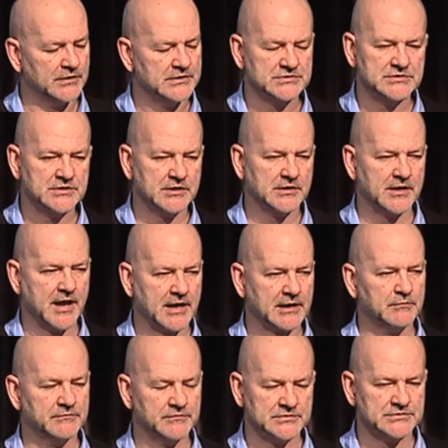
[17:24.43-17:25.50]
these thicker
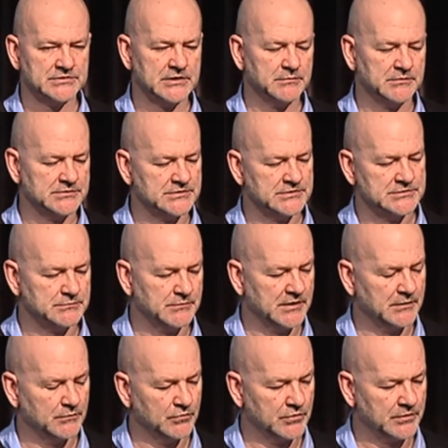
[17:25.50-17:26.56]
aquifer sequences where
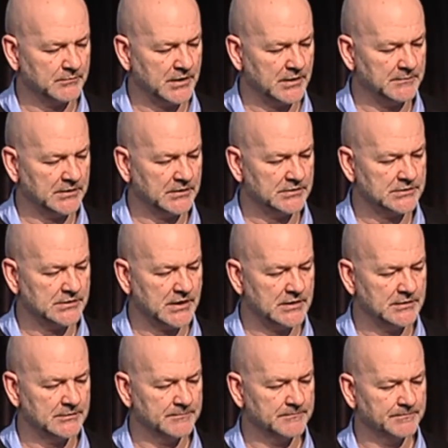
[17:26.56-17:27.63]
the water might be
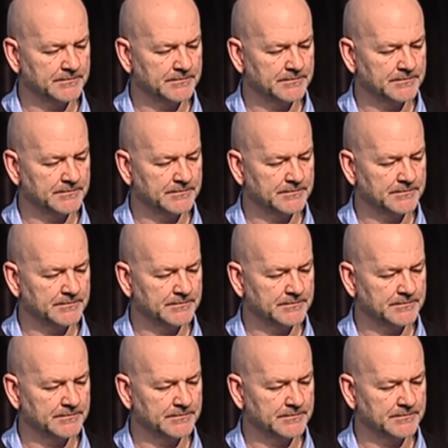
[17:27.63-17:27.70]
contained.